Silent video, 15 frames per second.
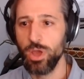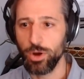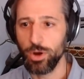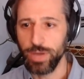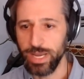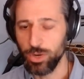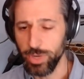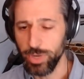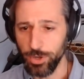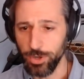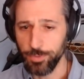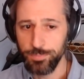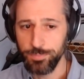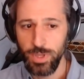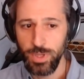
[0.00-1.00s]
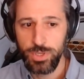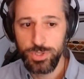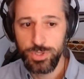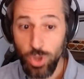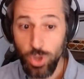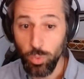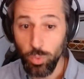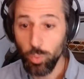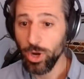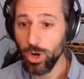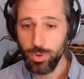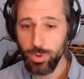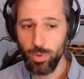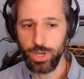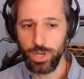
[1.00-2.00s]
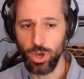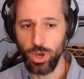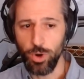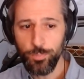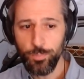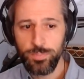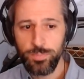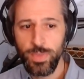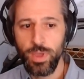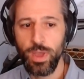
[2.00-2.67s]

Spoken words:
are getting weaker. So where do we want to go?